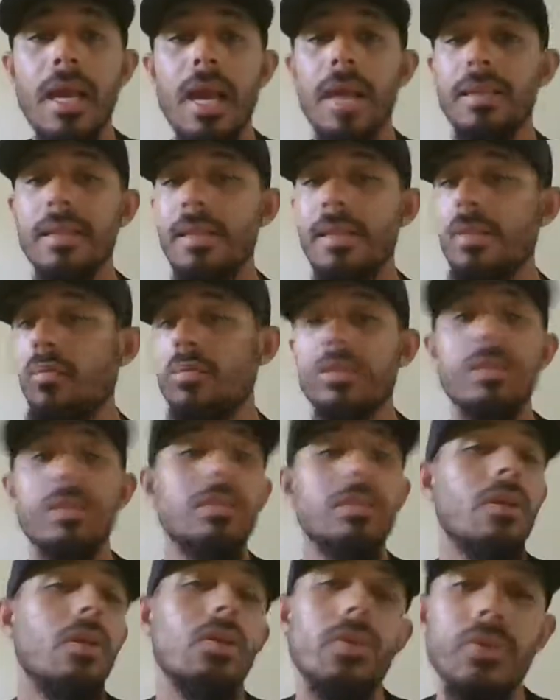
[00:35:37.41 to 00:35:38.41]
I think we'll just
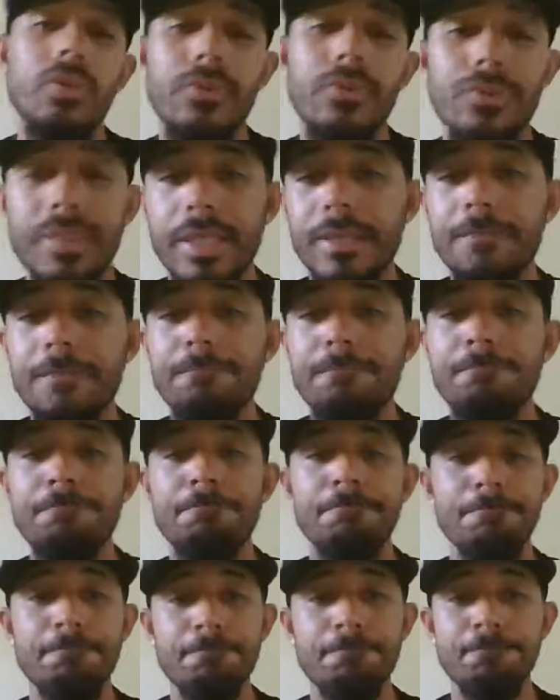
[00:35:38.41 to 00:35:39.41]
start losing.
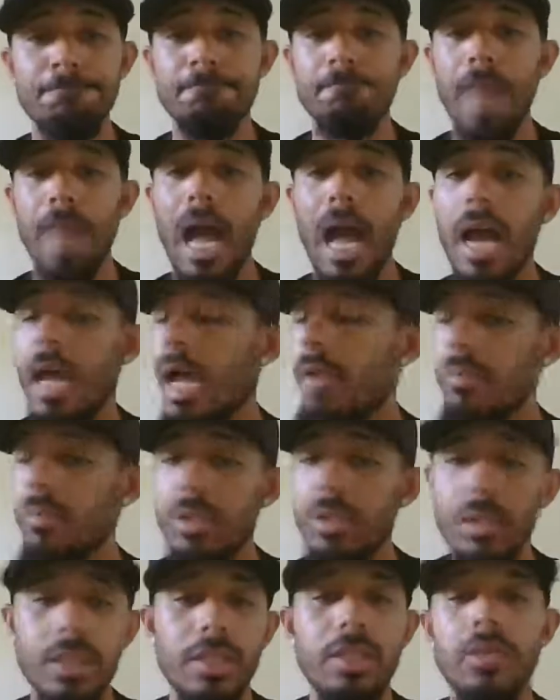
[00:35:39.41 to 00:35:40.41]
I
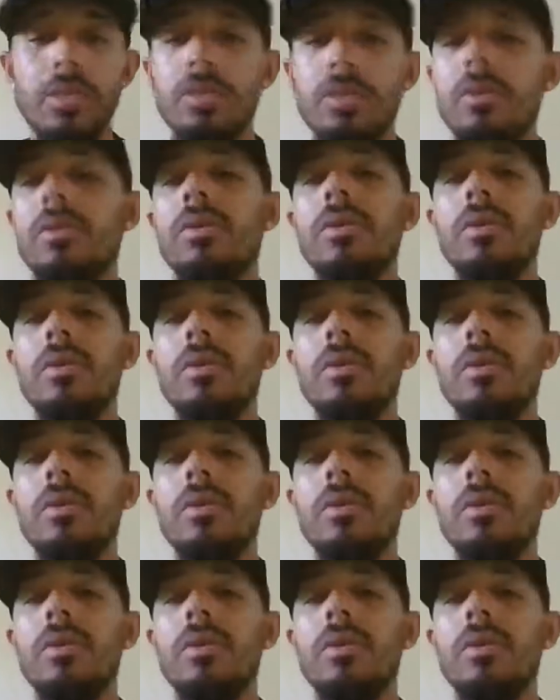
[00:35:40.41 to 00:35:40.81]
really do.